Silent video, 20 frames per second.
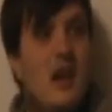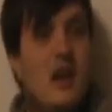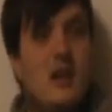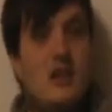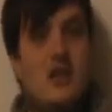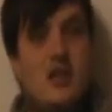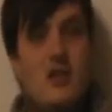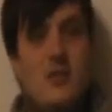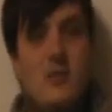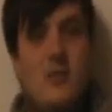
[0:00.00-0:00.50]

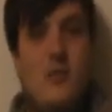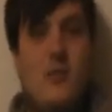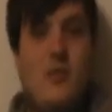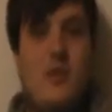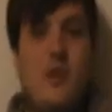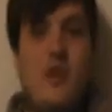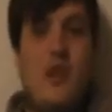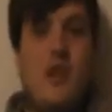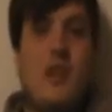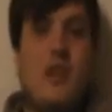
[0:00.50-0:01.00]
action
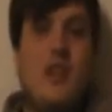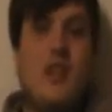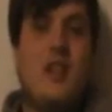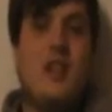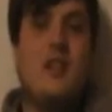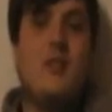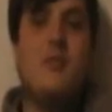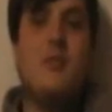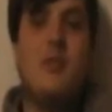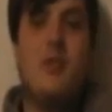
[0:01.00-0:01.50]
movie
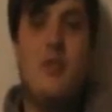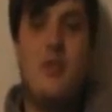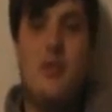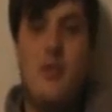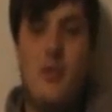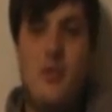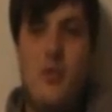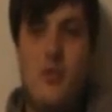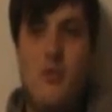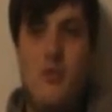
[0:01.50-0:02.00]
that
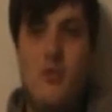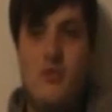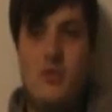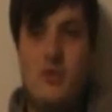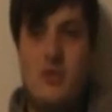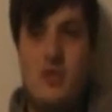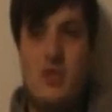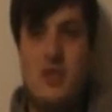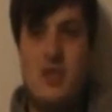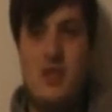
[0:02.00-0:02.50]

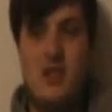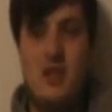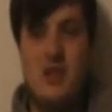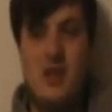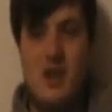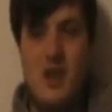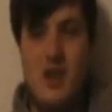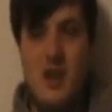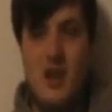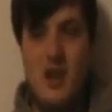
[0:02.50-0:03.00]
proves
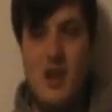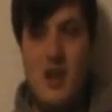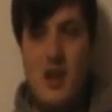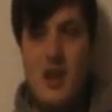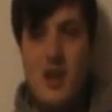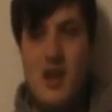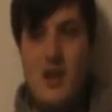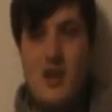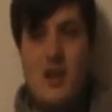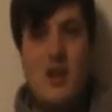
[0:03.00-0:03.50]

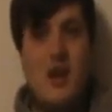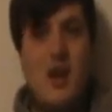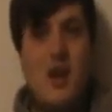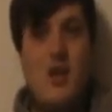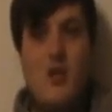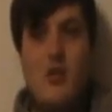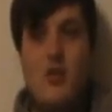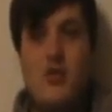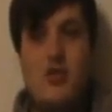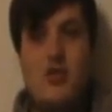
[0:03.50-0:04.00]
that a
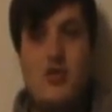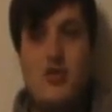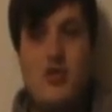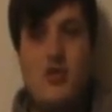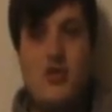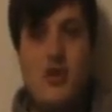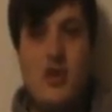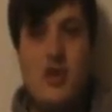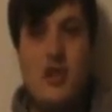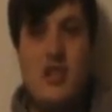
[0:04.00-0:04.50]
good
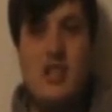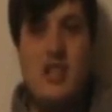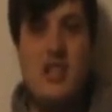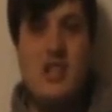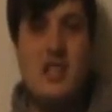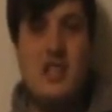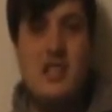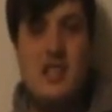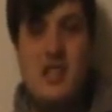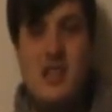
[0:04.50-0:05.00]
storyline
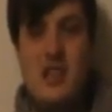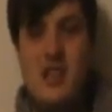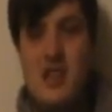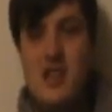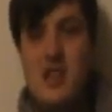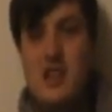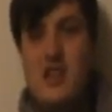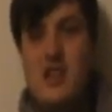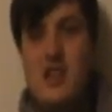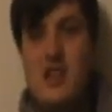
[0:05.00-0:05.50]
isn't
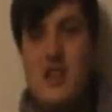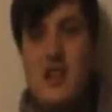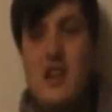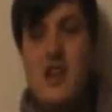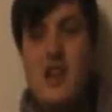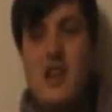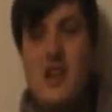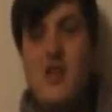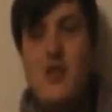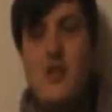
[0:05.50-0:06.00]
needed
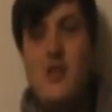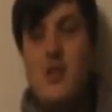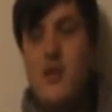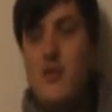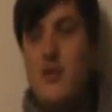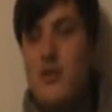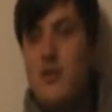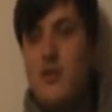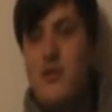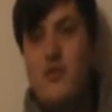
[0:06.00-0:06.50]
in
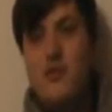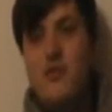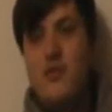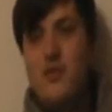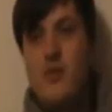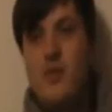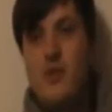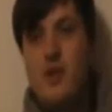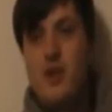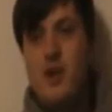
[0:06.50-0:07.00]
order
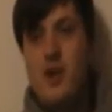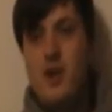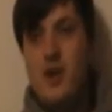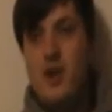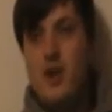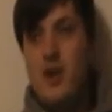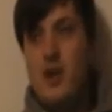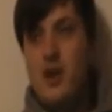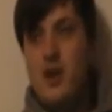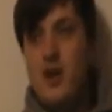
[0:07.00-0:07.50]
for
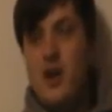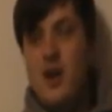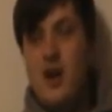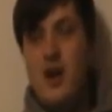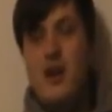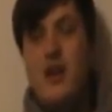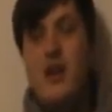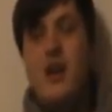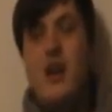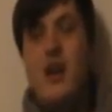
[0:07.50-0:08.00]

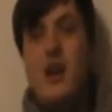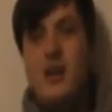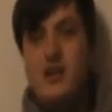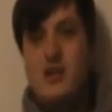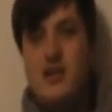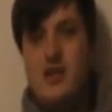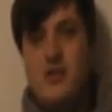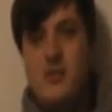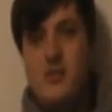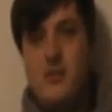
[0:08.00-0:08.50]
an
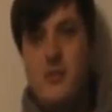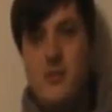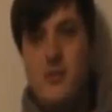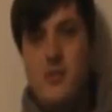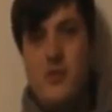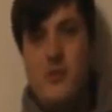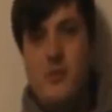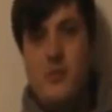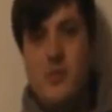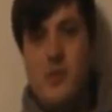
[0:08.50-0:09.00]
action
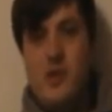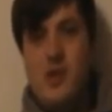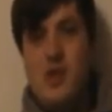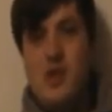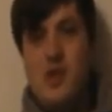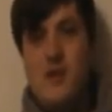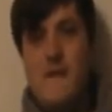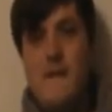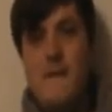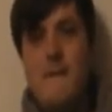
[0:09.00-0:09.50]
movie to
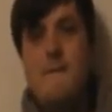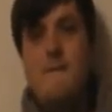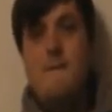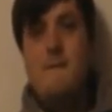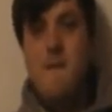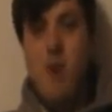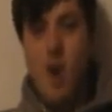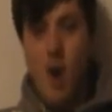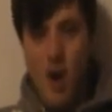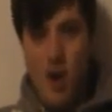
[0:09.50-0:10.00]
be
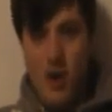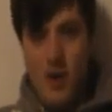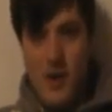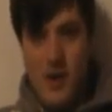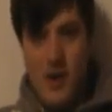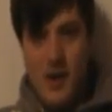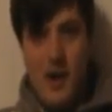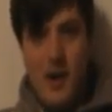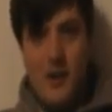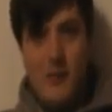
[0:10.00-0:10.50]

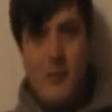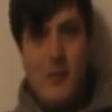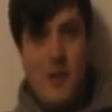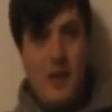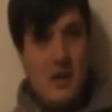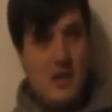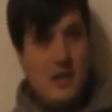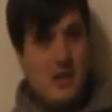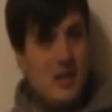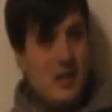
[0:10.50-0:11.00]
fucking
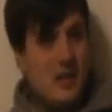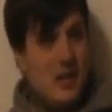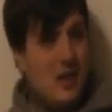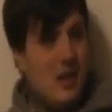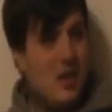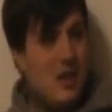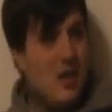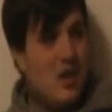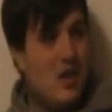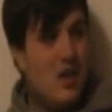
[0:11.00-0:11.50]
amazing.